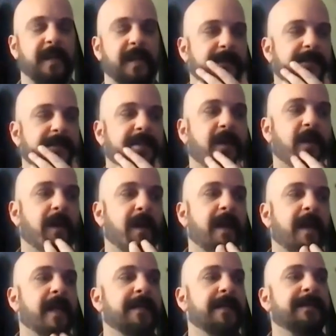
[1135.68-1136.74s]
thing. So
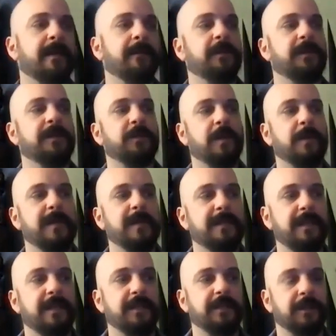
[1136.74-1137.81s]
an example is one of my
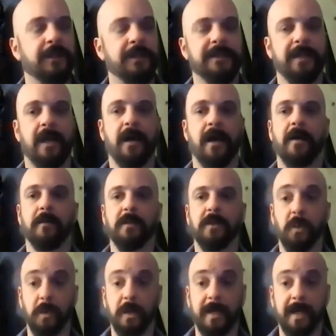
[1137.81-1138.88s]
teachers,
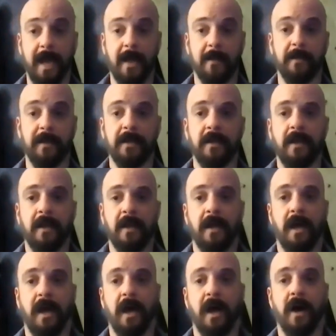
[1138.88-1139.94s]
Lori Cabot.
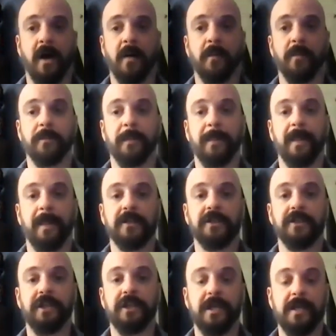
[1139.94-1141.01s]

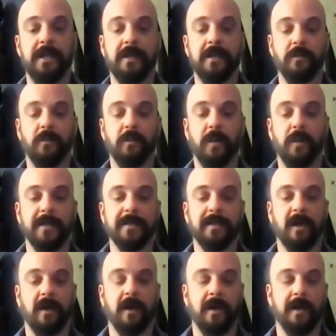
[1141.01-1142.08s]
She was
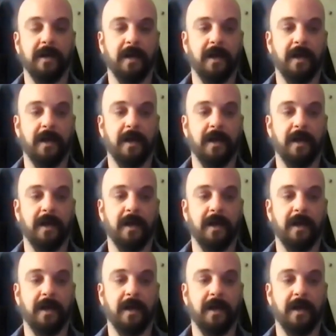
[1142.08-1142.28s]
on